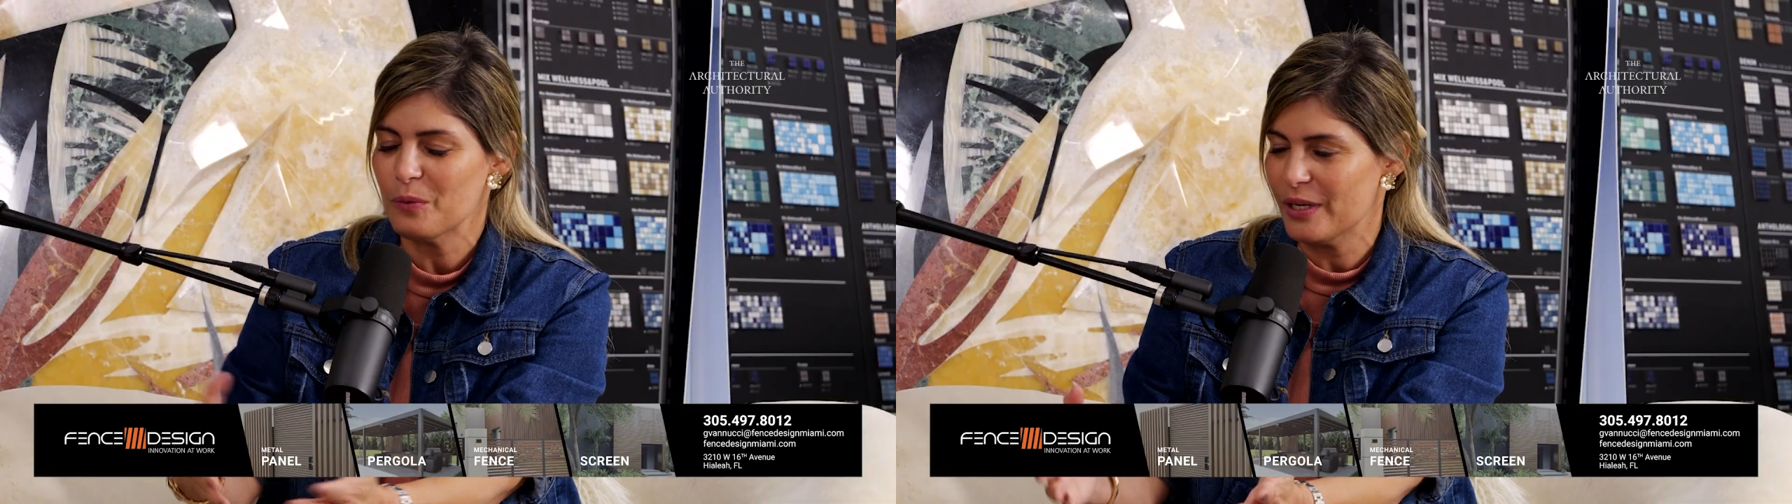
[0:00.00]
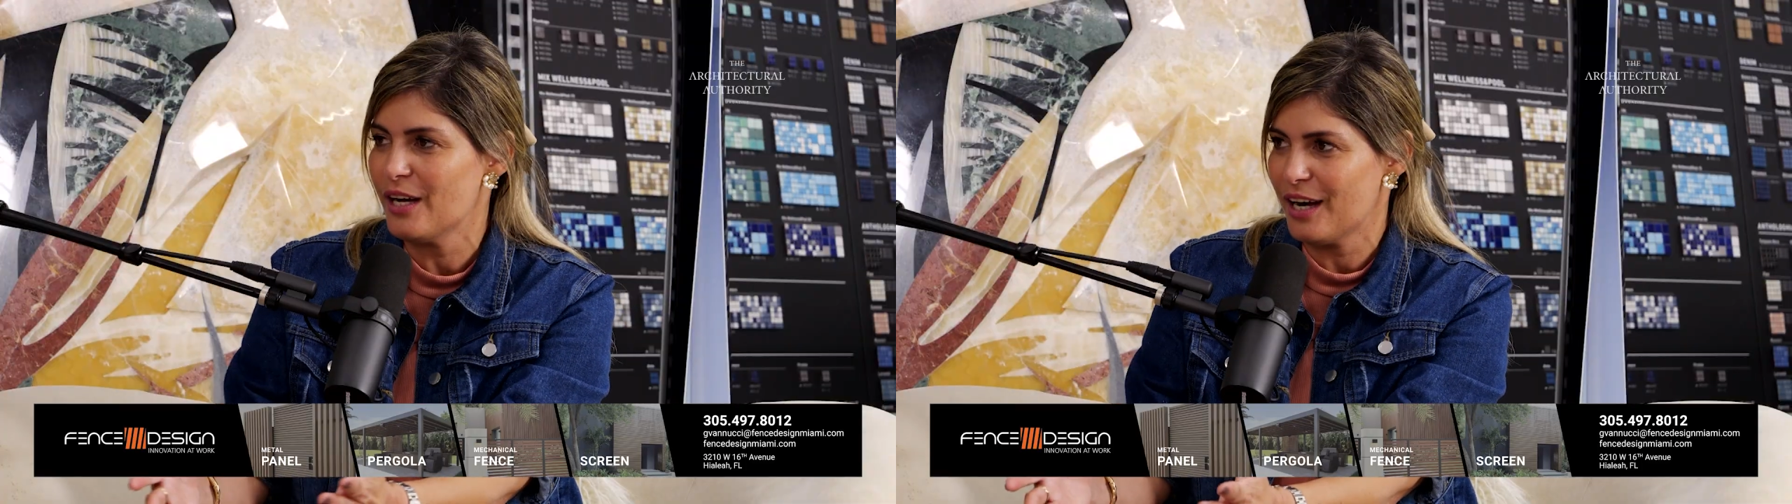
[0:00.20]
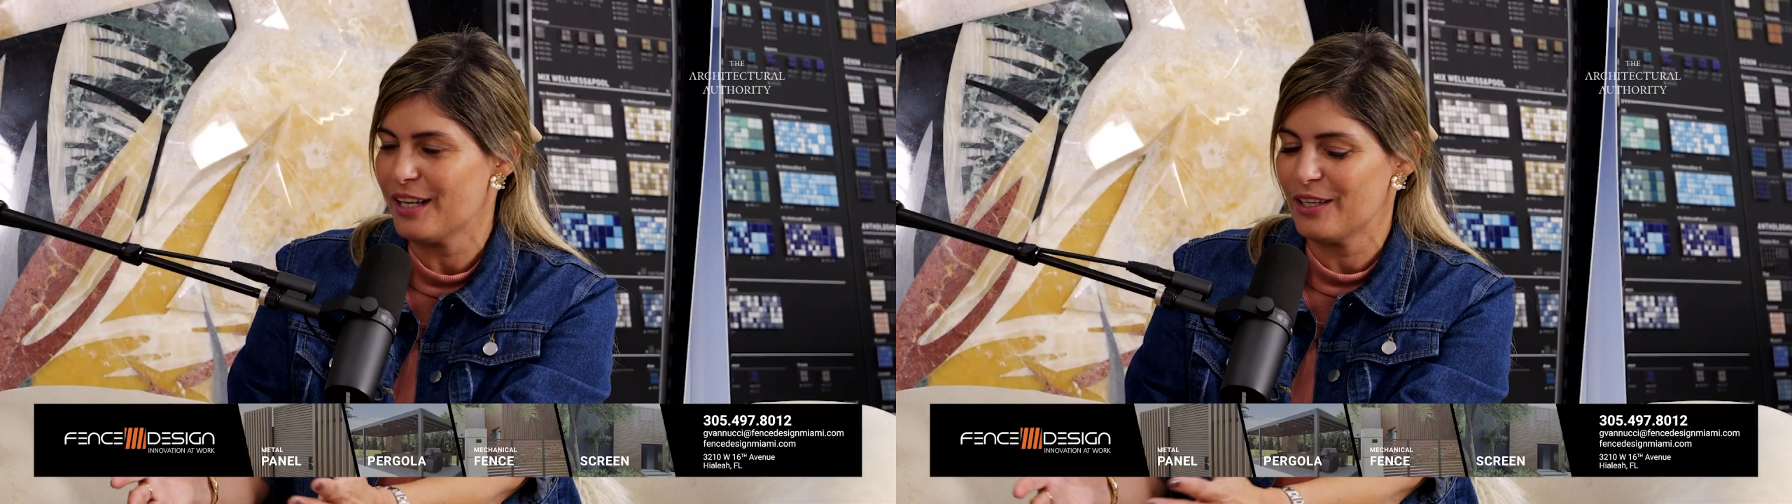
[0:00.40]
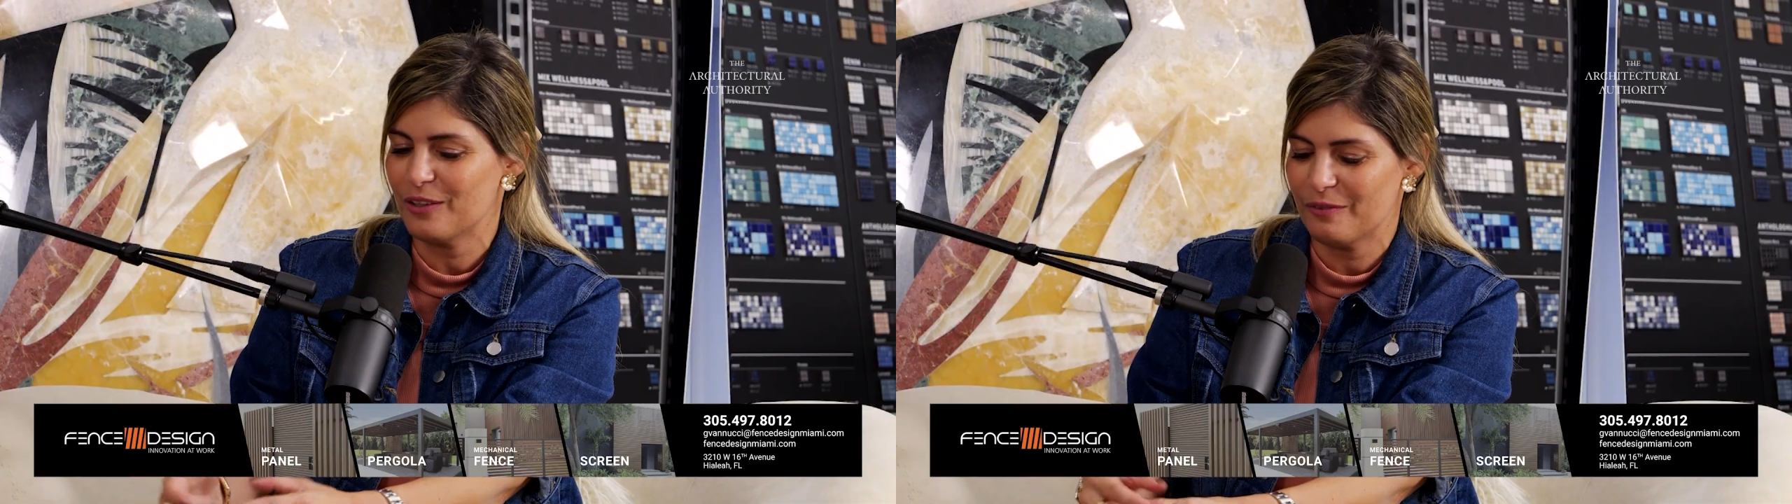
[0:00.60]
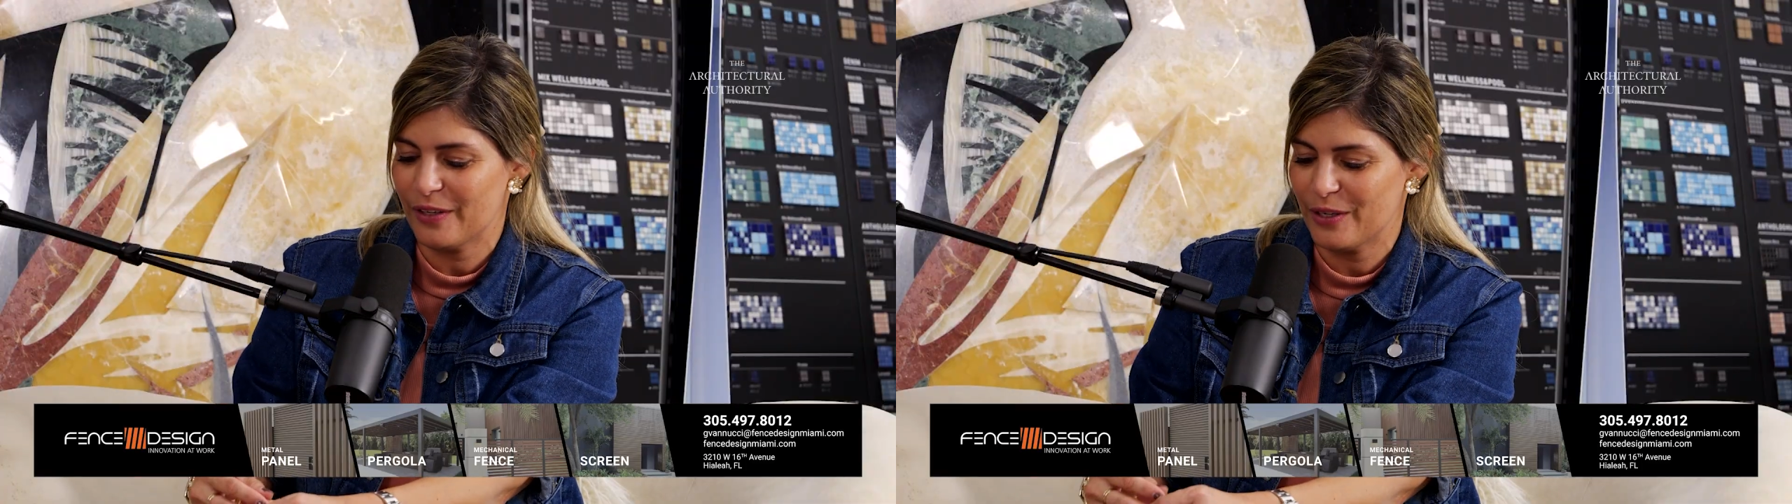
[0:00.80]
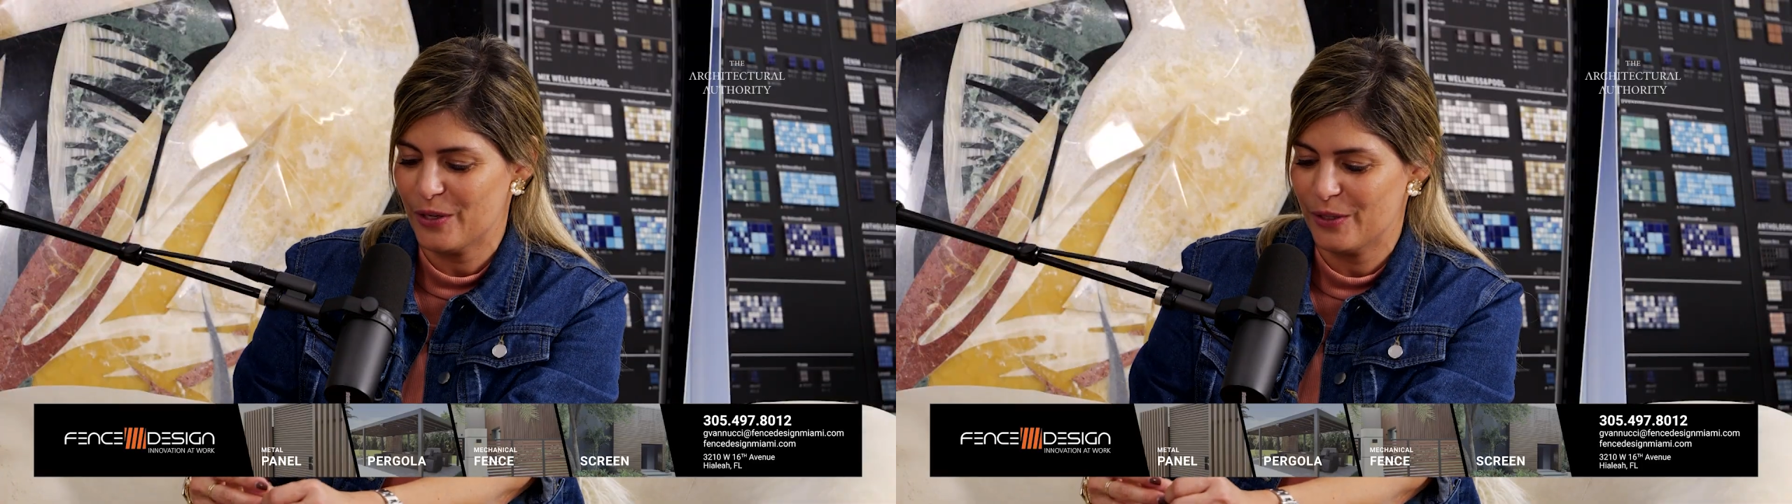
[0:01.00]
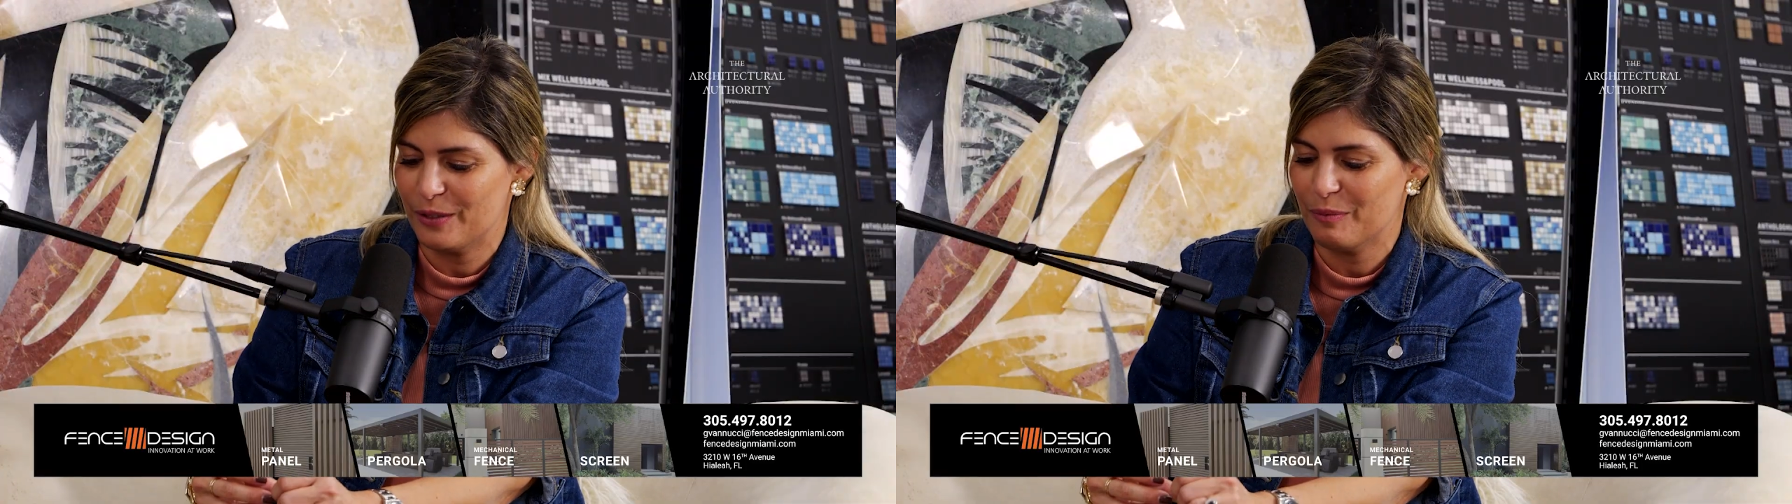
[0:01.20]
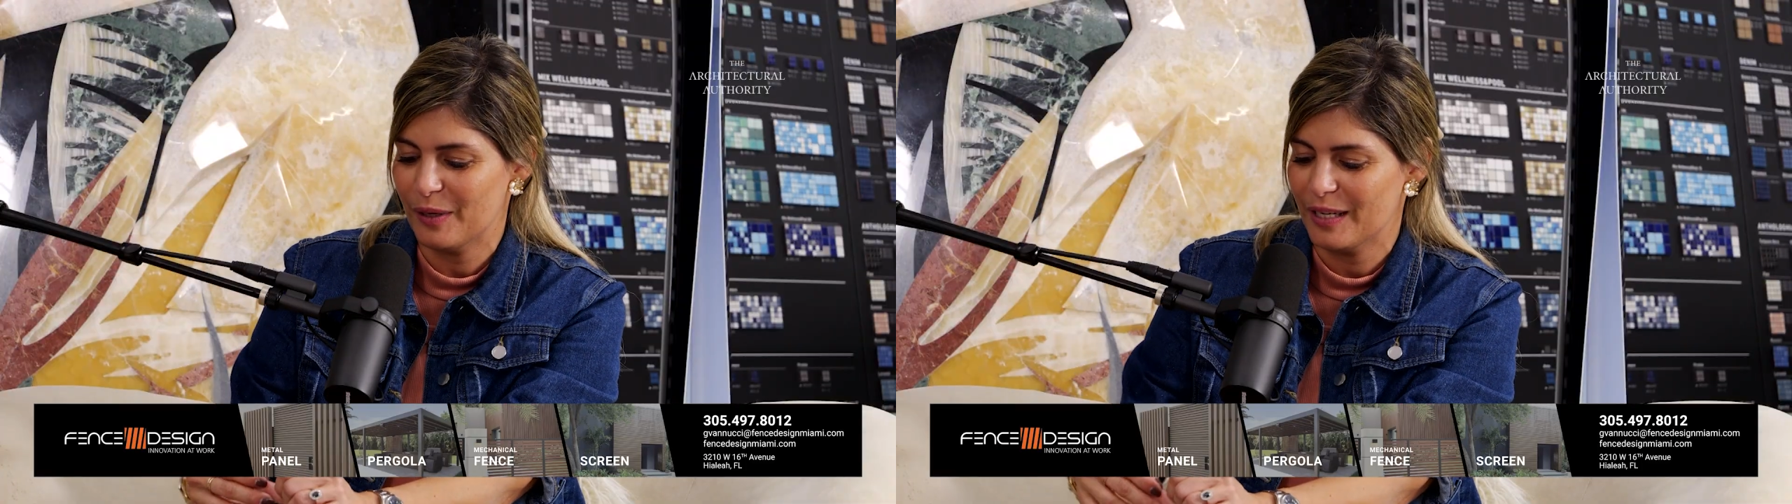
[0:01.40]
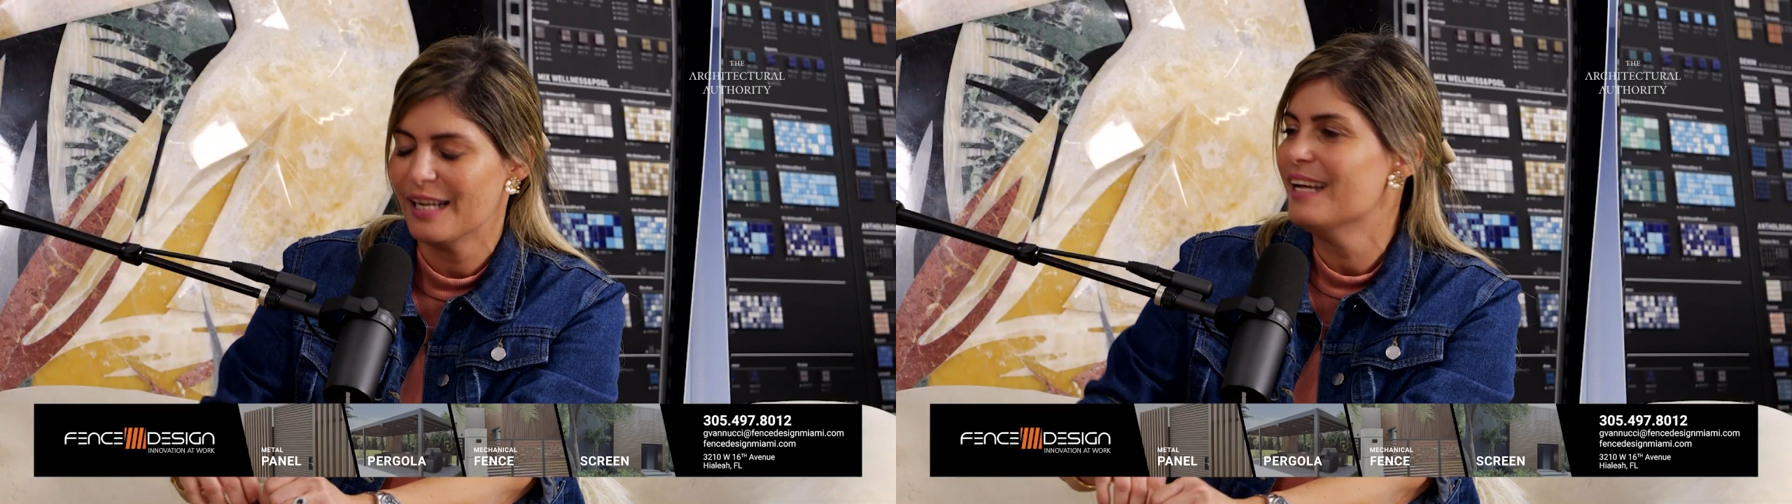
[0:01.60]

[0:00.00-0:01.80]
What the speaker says: We got along very good, but